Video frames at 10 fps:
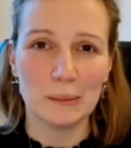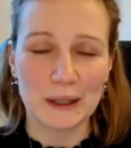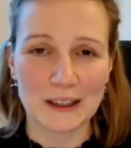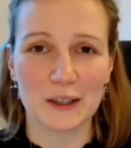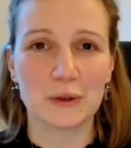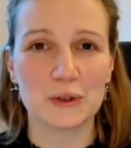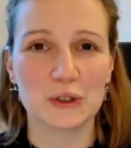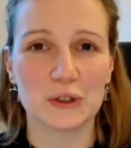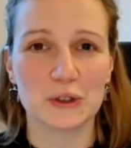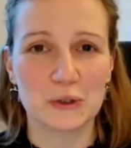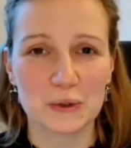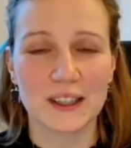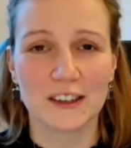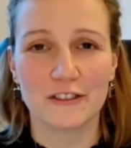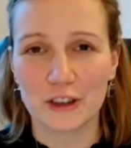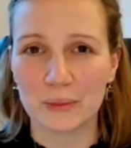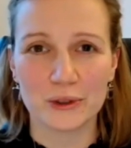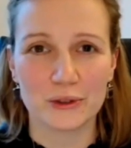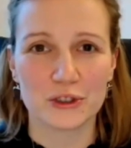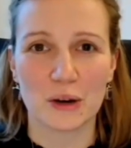but then also doing a
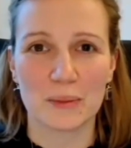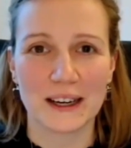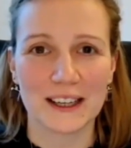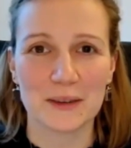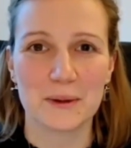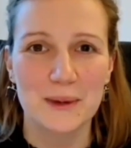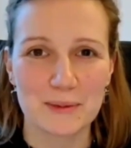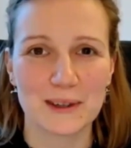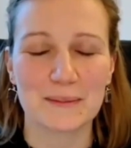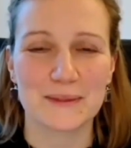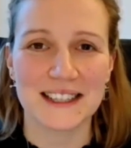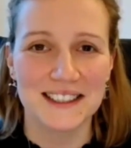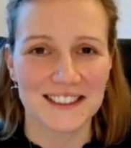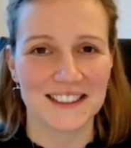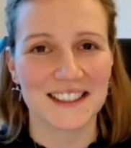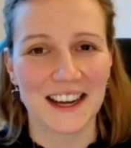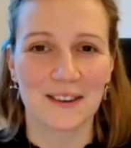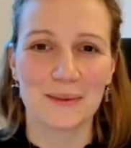phenomenal job at keeping people updated and saying,